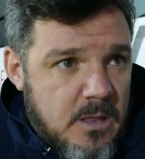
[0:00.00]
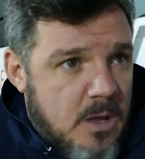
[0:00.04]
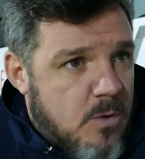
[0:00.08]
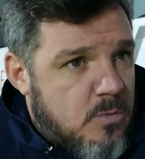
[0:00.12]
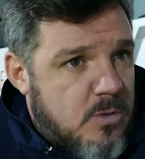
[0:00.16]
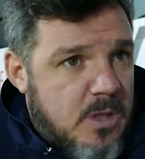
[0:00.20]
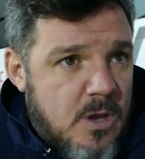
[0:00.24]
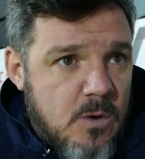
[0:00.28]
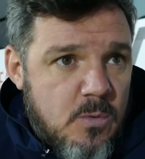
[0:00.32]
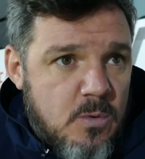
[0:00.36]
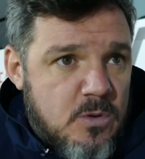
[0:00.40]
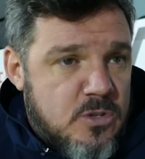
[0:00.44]

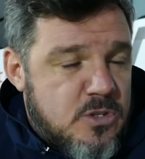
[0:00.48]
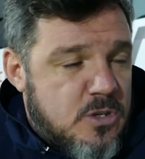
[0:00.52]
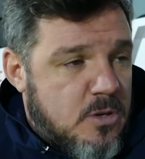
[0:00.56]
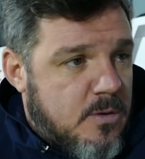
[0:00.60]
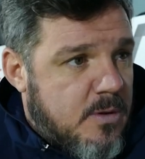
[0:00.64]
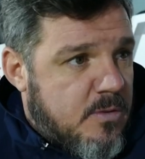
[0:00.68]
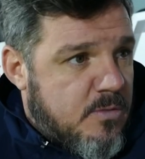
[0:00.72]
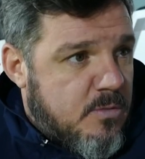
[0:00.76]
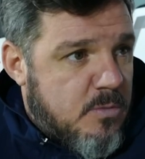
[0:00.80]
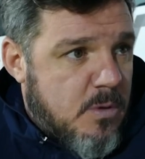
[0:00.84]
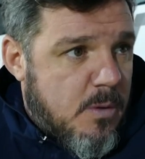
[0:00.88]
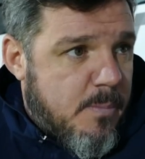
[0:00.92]
No doubt
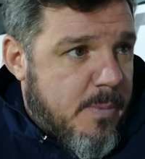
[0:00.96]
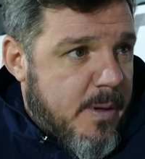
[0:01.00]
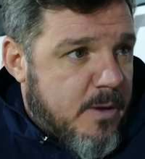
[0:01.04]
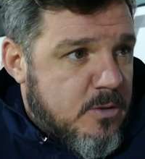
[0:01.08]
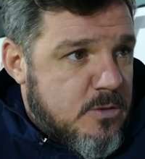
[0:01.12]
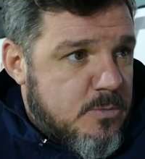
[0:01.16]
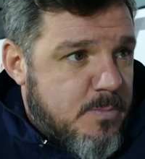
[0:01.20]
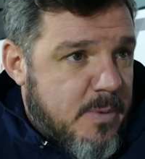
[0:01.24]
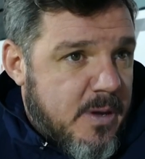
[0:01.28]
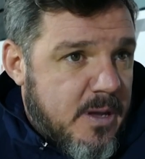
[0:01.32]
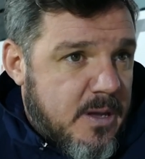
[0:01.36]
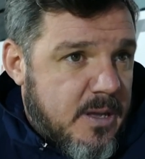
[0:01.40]
whatsoever will
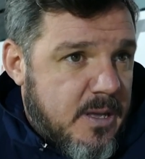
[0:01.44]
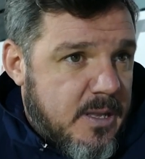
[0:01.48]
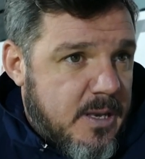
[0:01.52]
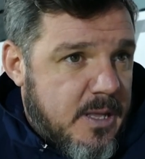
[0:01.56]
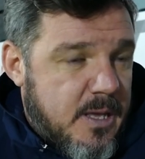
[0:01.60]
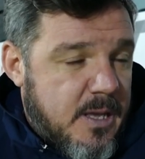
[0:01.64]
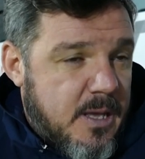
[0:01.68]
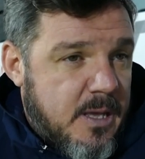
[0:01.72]
bounce back. And